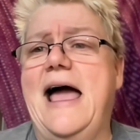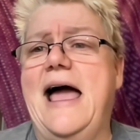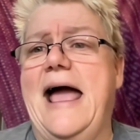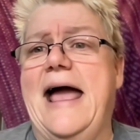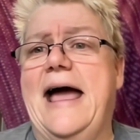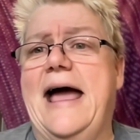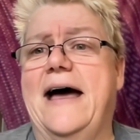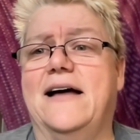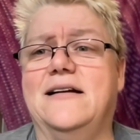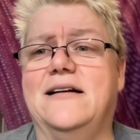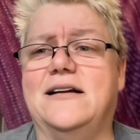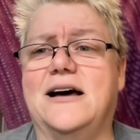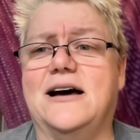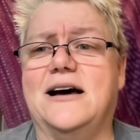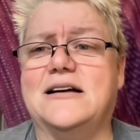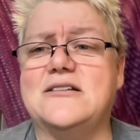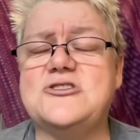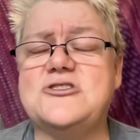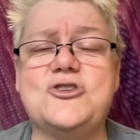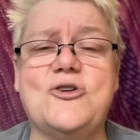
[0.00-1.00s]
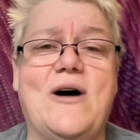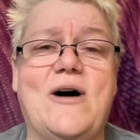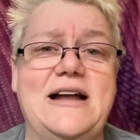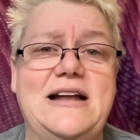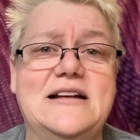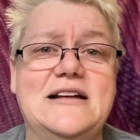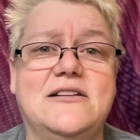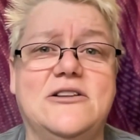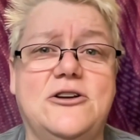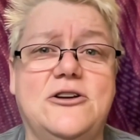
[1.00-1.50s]
And uh, so I
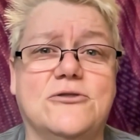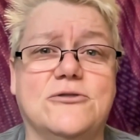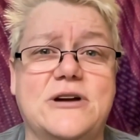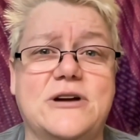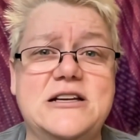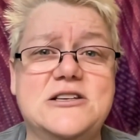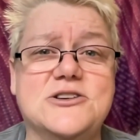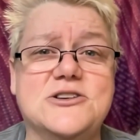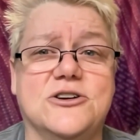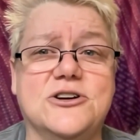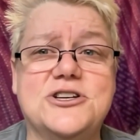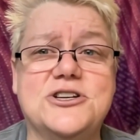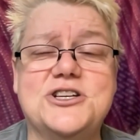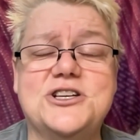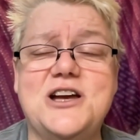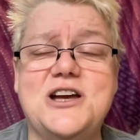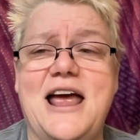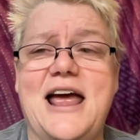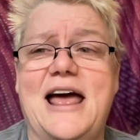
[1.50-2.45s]
did a little research,